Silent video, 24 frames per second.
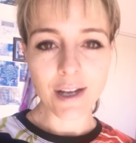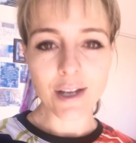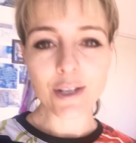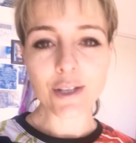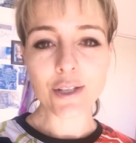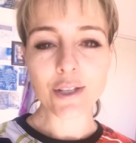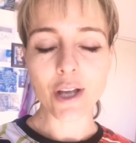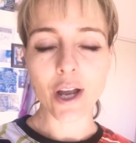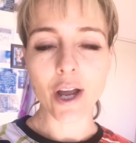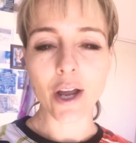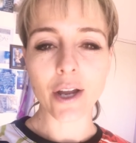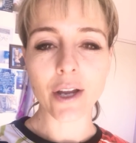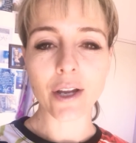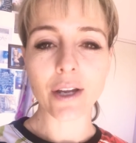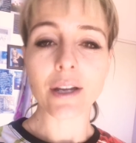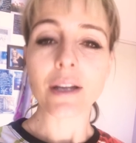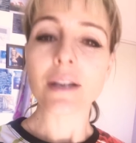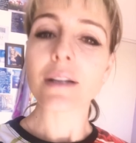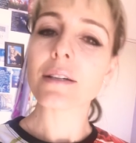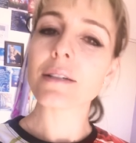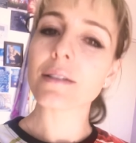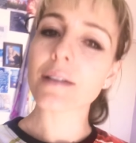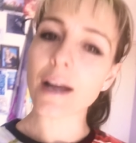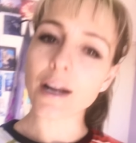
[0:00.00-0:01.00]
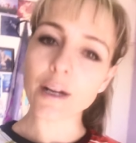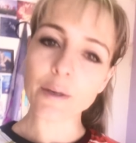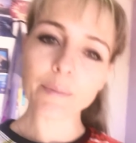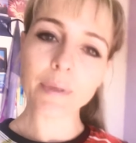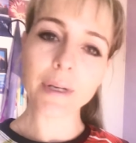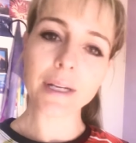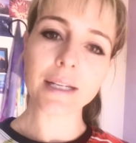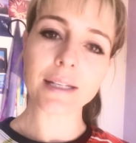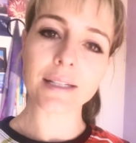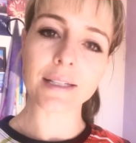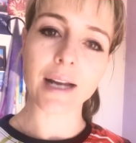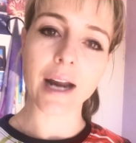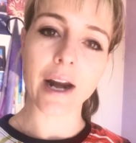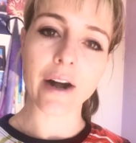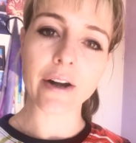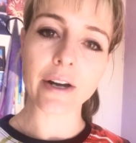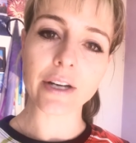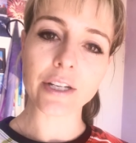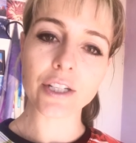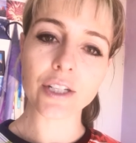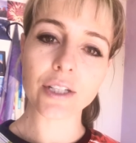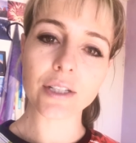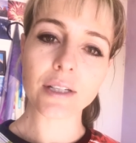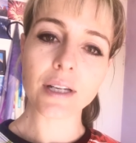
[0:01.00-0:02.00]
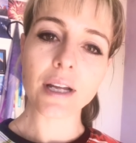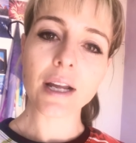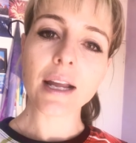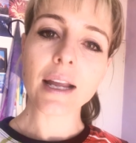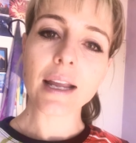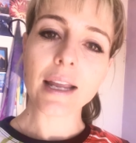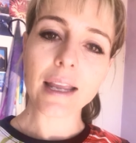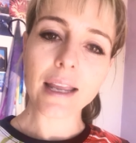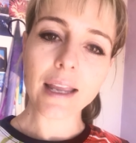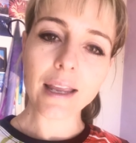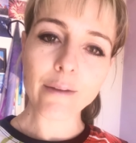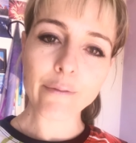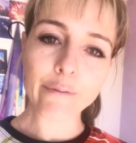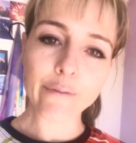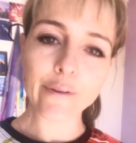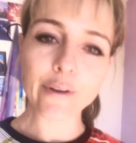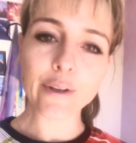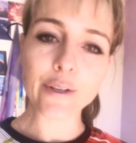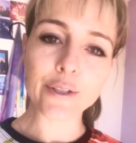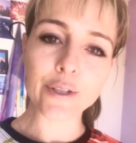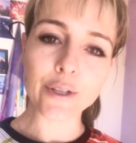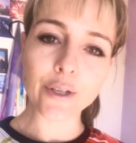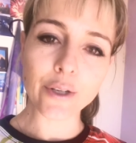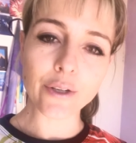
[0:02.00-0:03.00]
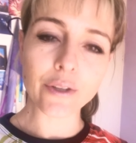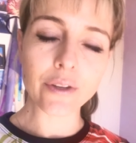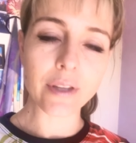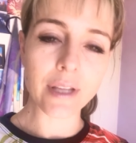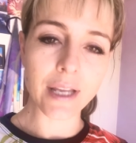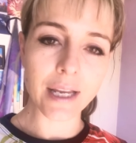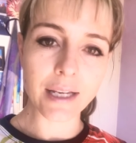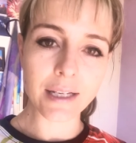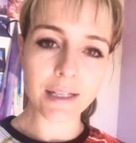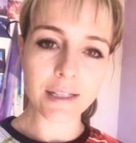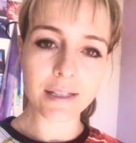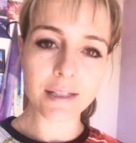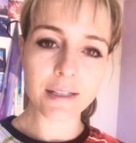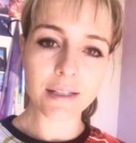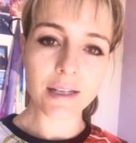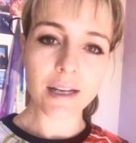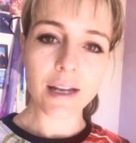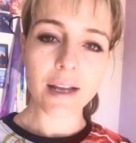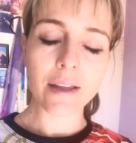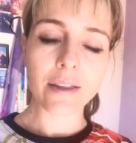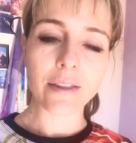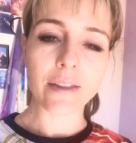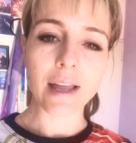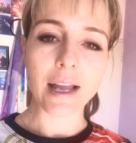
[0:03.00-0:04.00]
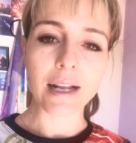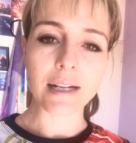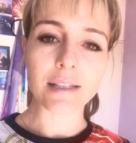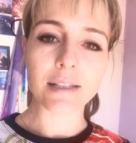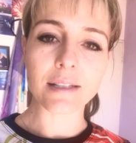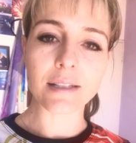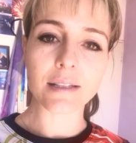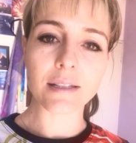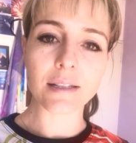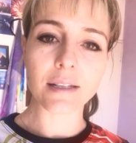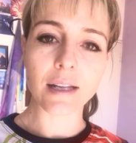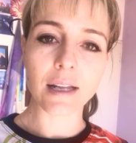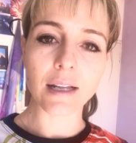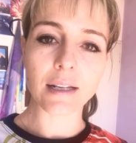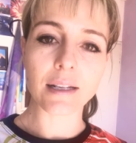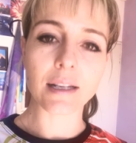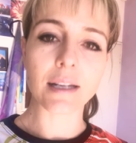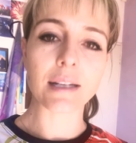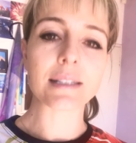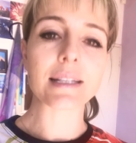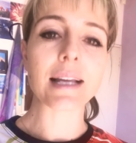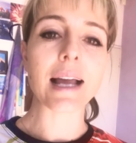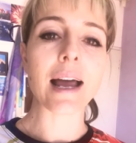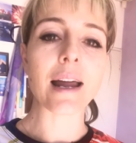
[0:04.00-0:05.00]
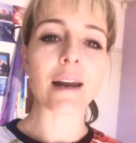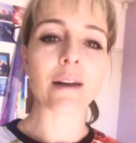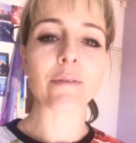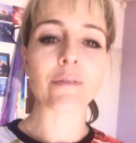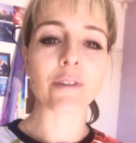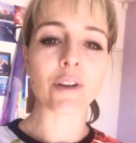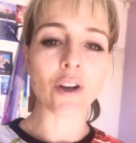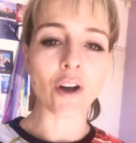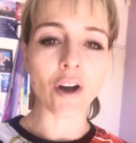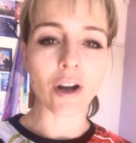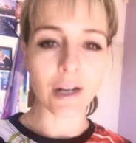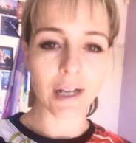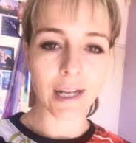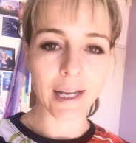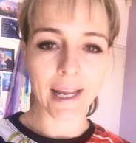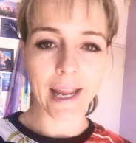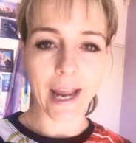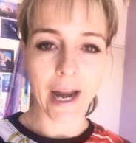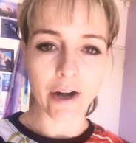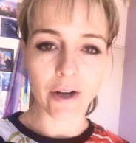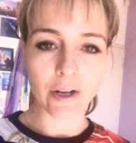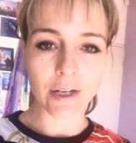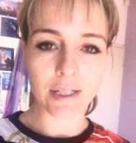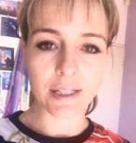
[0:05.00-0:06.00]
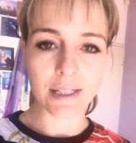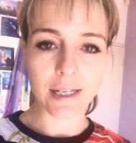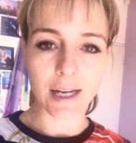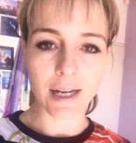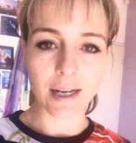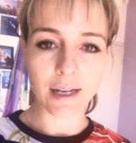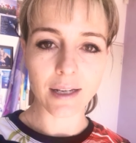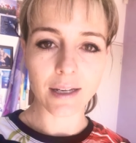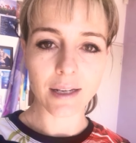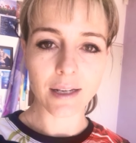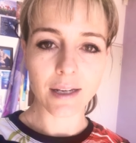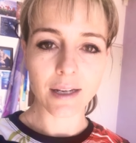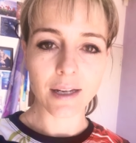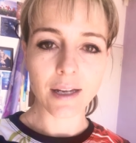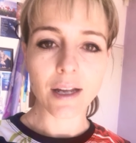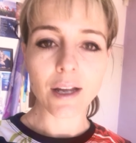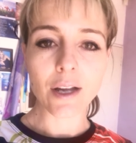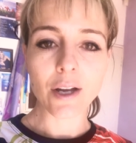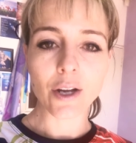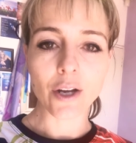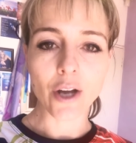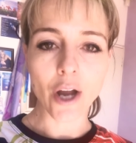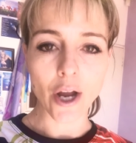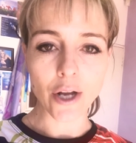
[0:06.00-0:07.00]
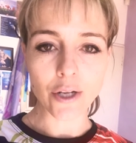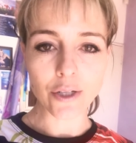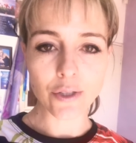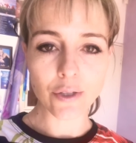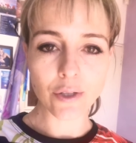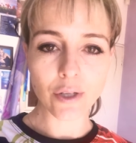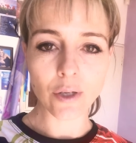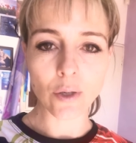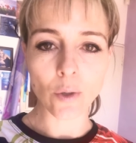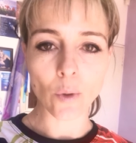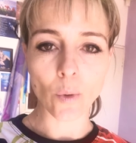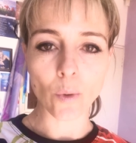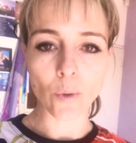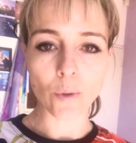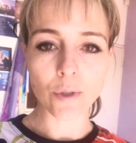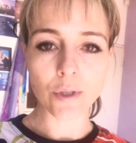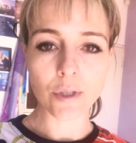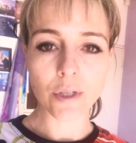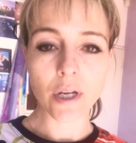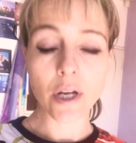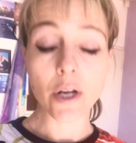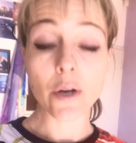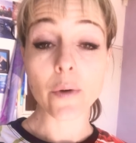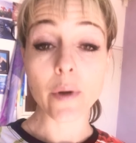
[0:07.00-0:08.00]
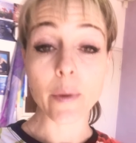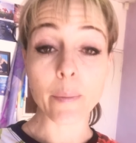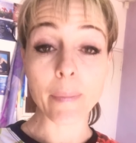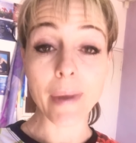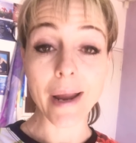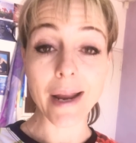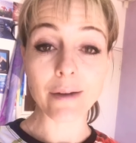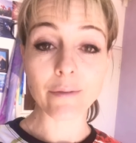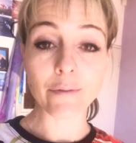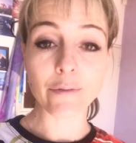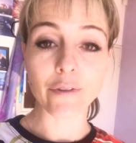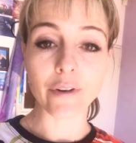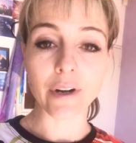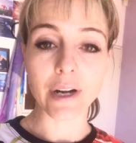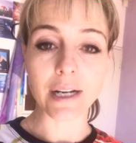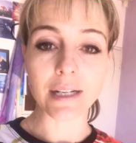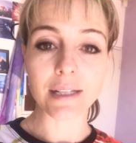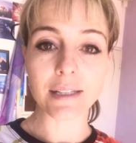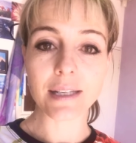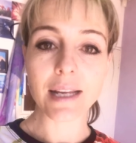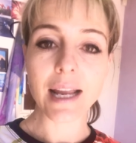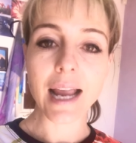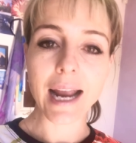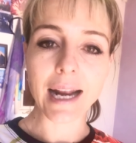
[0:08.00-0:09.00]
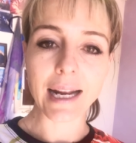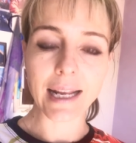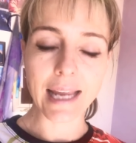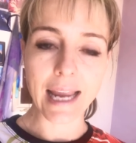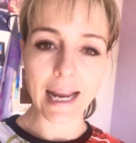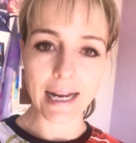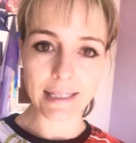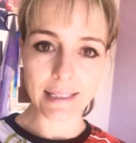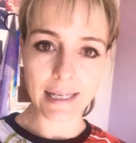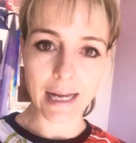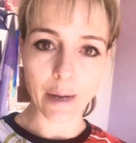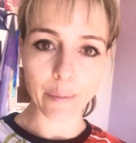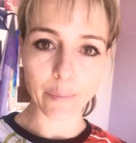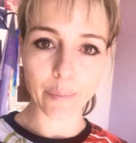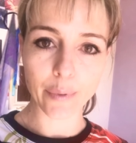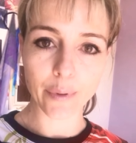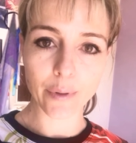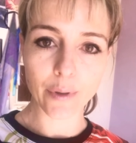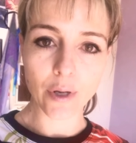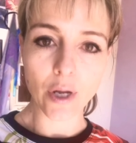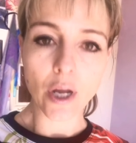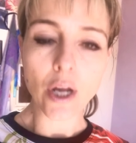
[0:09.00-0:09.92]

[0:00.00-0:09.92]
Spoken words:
So don't be discouraged. If you do things that's out of a godly character, go to the Lord, repent for it, and get up.